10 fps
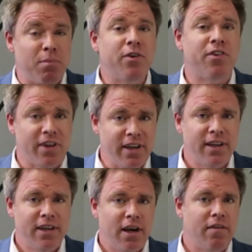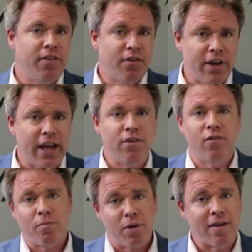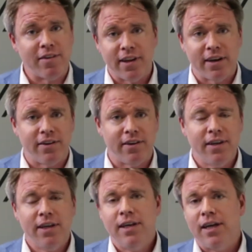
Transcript: mercy of the state or the private sector.